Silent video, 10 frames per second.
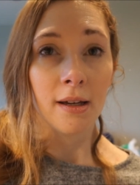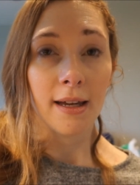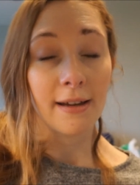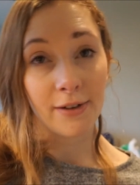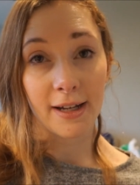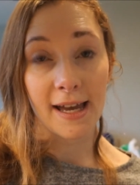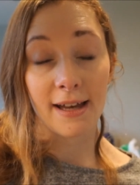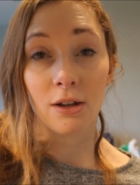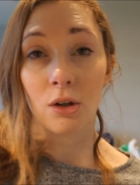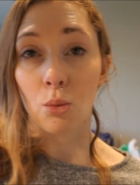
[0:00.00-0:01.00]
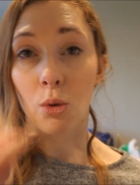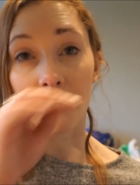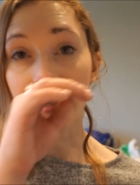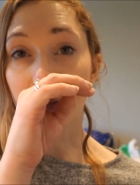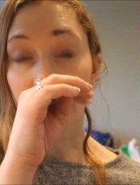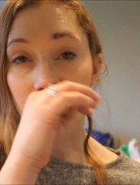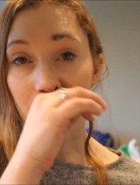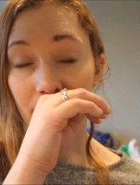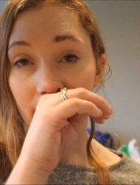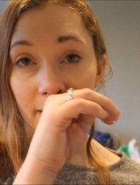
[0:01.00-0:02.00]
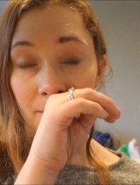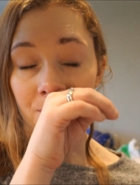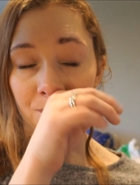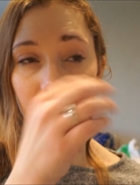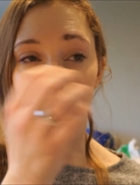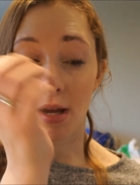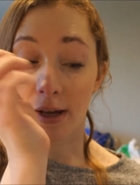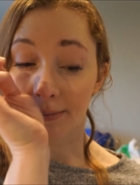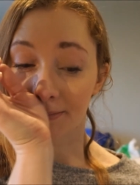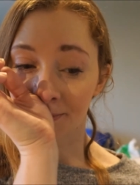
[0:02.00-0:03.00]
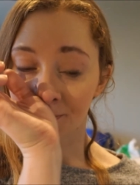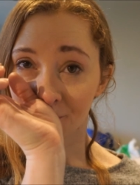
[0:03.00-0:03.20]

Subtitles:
if I get worried about something, I